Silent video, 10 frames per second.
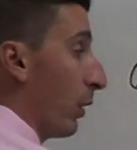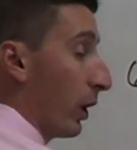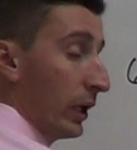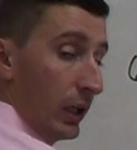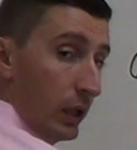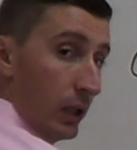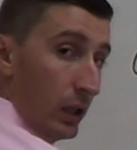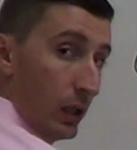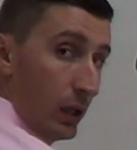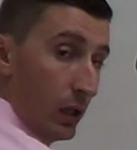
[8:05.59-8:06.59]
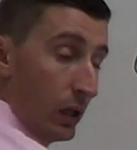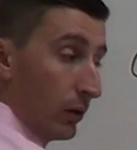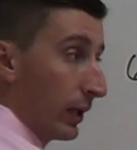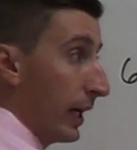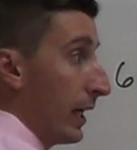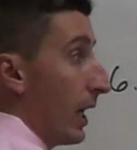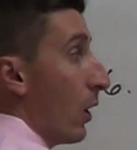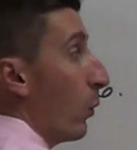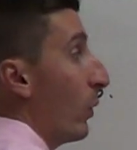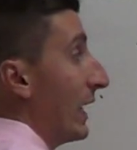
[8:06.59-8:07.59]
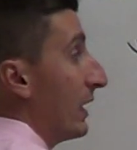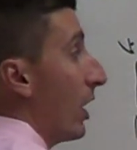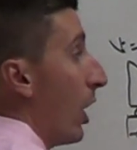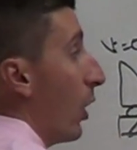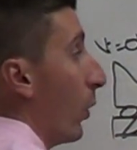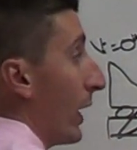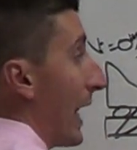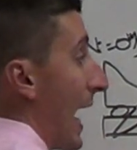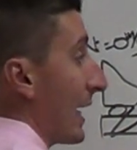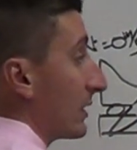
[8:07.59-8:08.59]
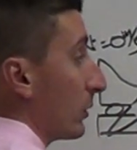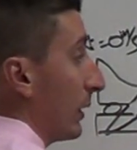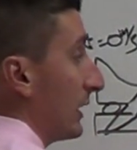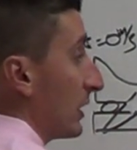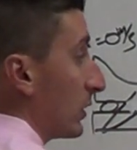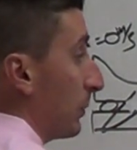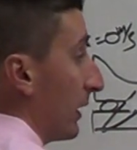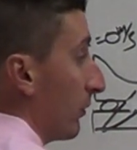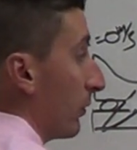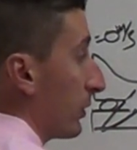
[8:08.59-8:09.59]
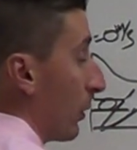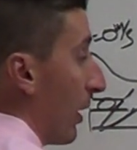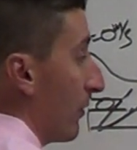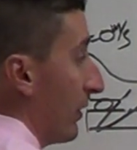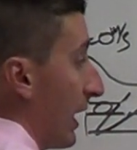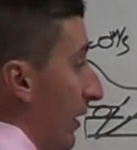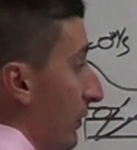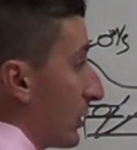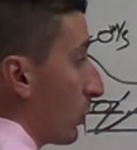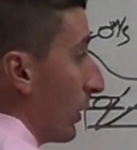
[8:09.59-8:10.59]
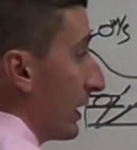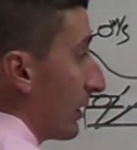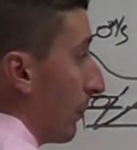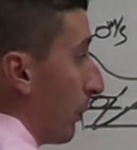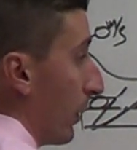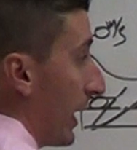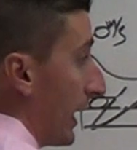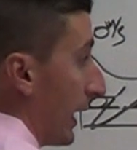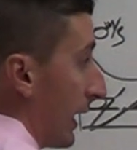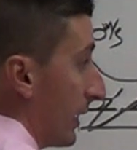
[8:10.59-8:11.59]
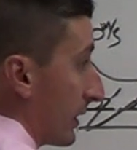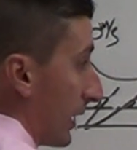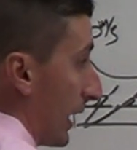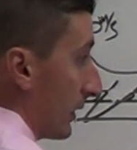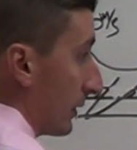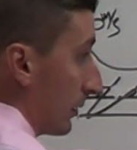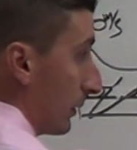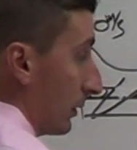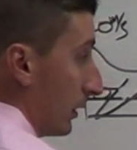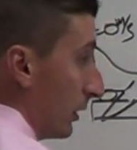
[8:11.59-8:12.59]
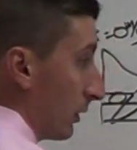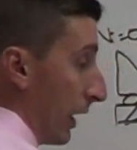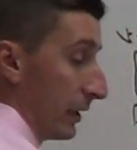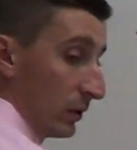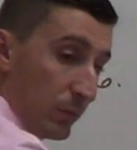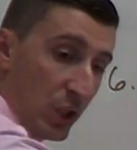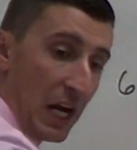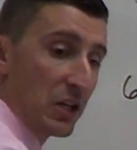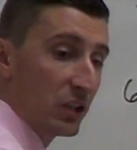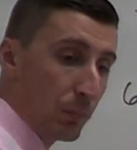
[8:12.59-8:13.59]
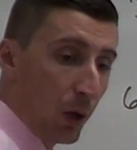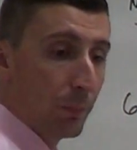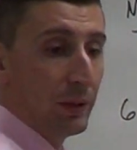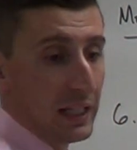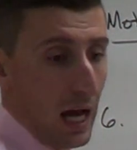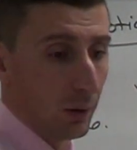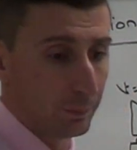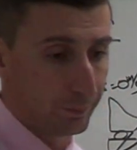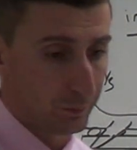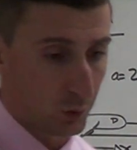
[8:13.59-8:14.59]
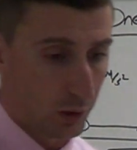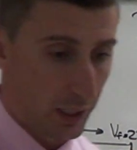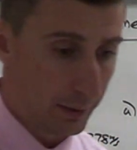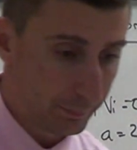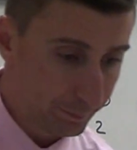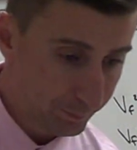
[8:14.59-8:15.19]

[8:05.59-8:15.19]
part, okay, we know it has to reach this speed. So my VF is 27.8 in this case. Okay, so I'm changing this, part B now. Okay?